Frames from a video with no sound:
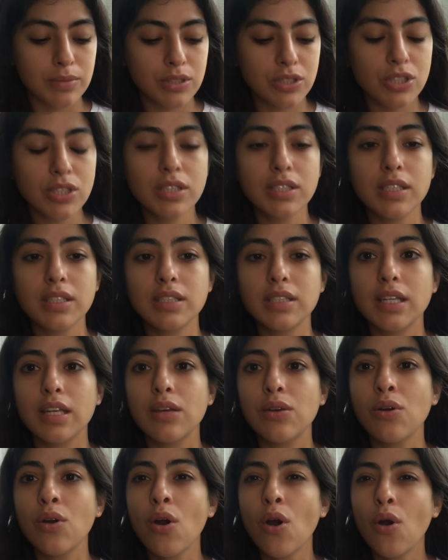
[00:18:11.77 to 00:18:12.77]
just to
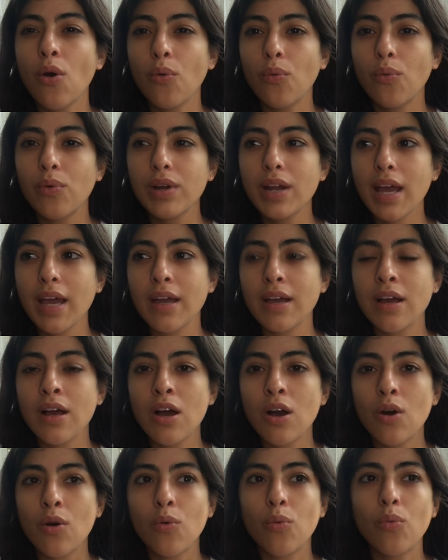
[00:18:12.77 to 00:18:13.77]
see
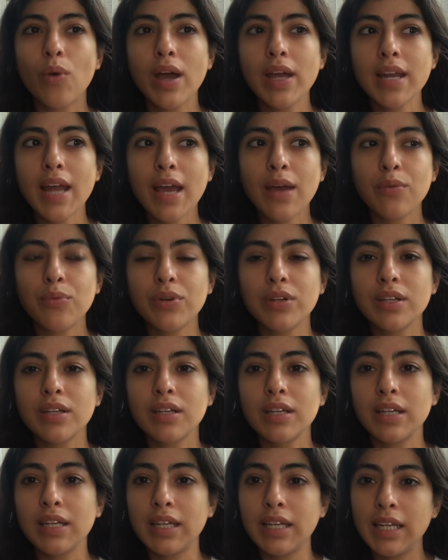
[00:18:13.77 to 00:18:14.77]
when I
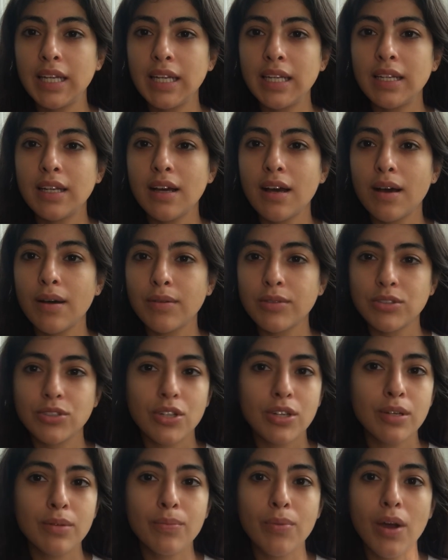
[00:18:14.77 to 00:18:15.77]
would need a
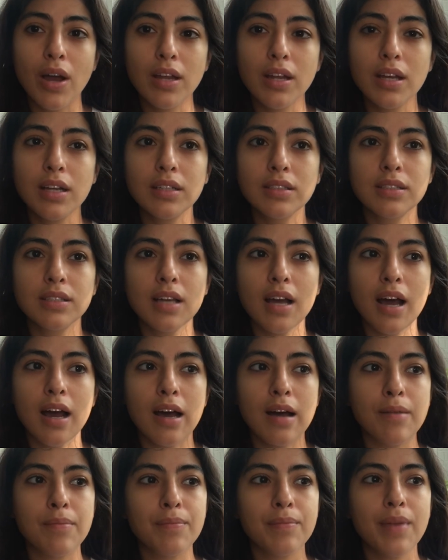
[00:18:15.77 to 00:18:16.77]
certain product,
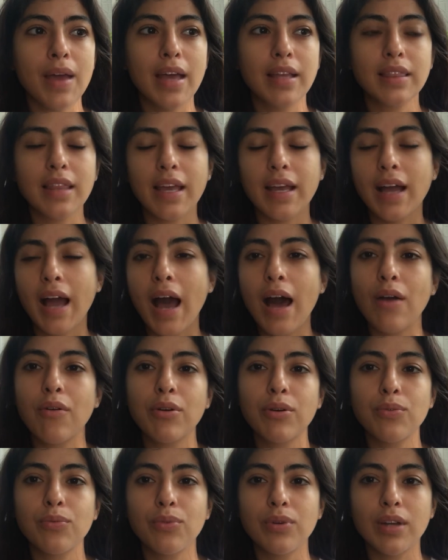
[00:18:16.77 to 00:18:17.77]
and like how
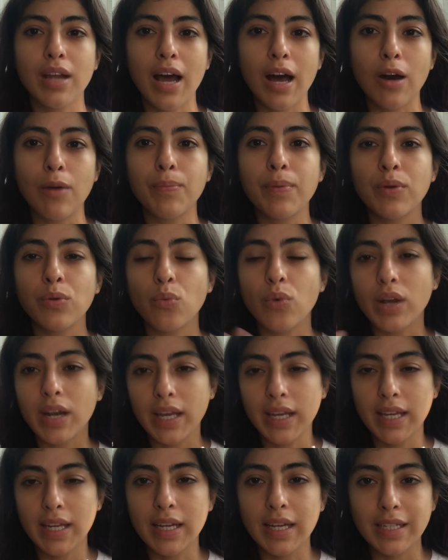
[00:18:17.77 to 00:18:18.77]
it would help and what
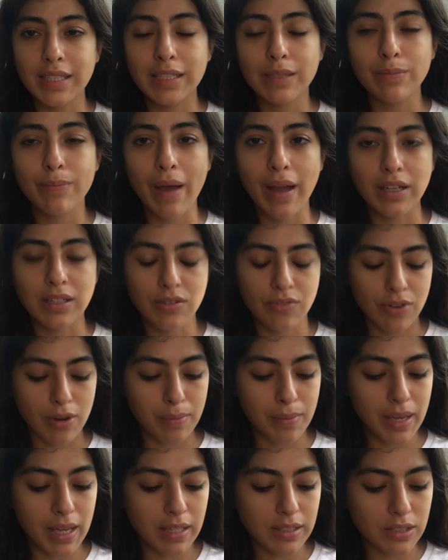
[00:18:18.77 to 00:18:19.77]
I can expect
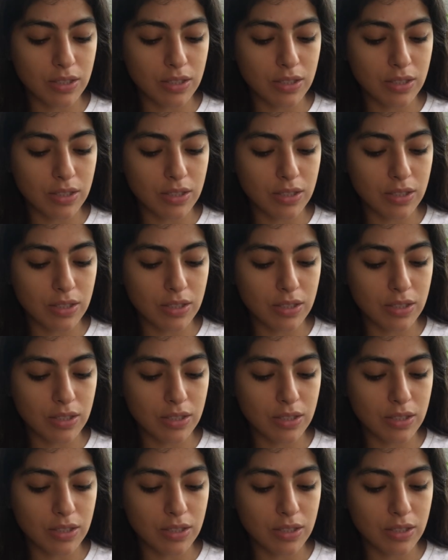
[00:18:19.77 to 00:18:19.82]
from it.